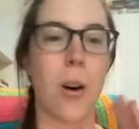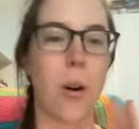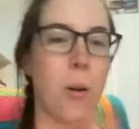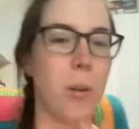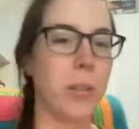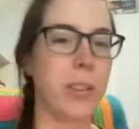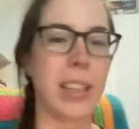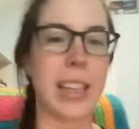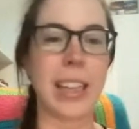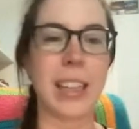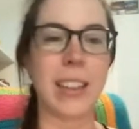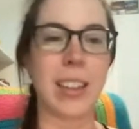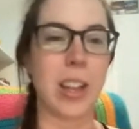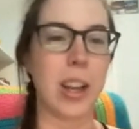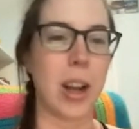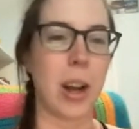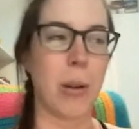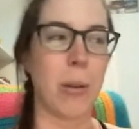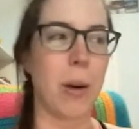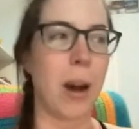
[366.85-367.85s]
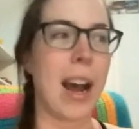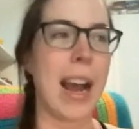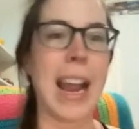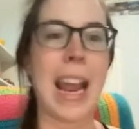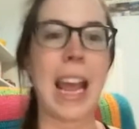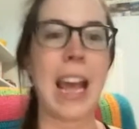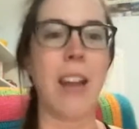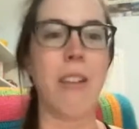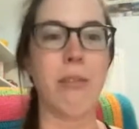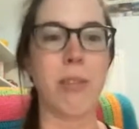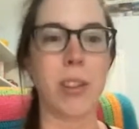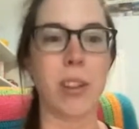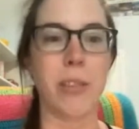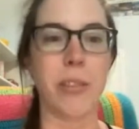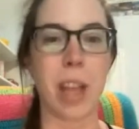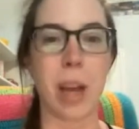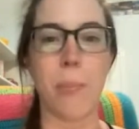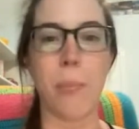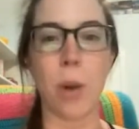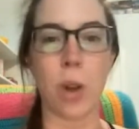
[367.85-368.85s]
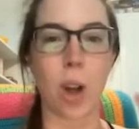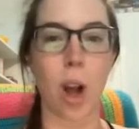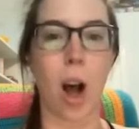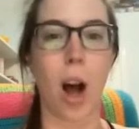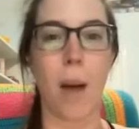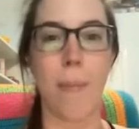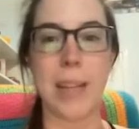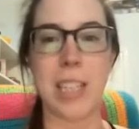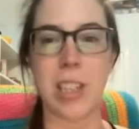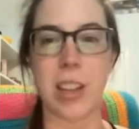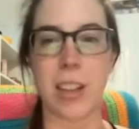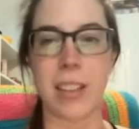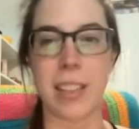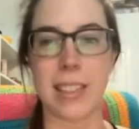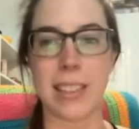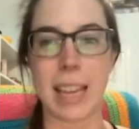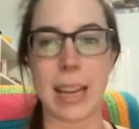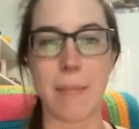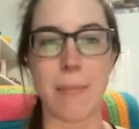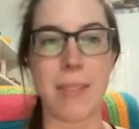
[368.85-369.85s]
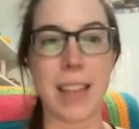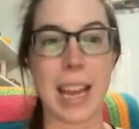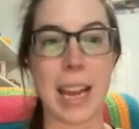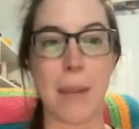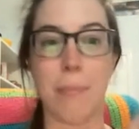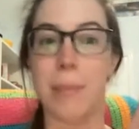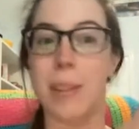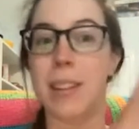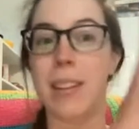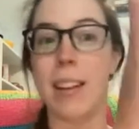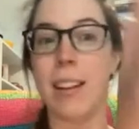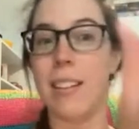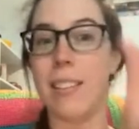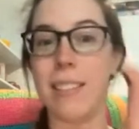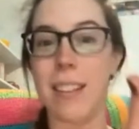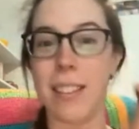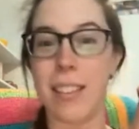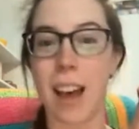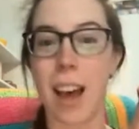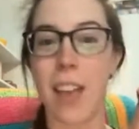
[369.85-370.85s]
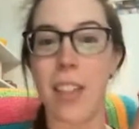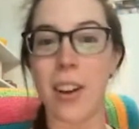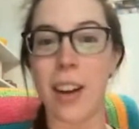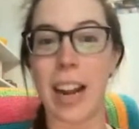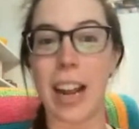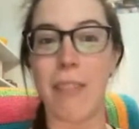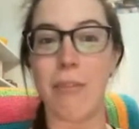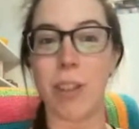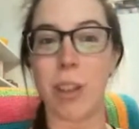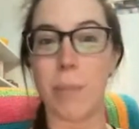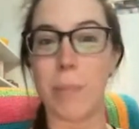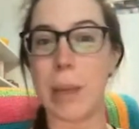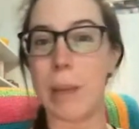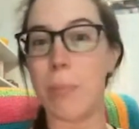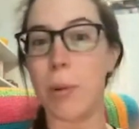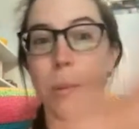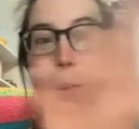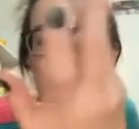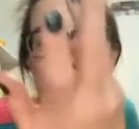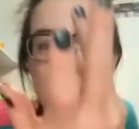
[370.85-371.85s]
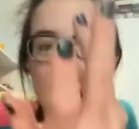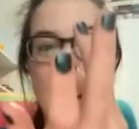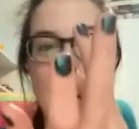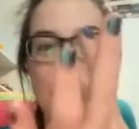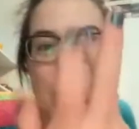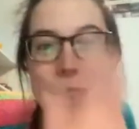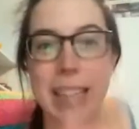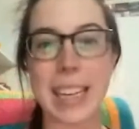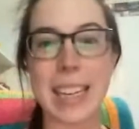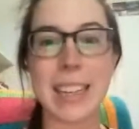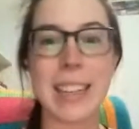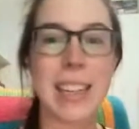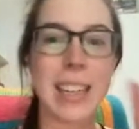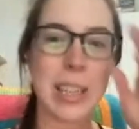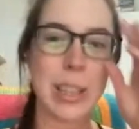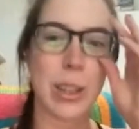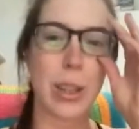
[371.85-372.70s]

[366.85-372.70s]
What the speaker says: only, you know, a handful of them will comment on the same thing. But then the other handful of people were fine with it.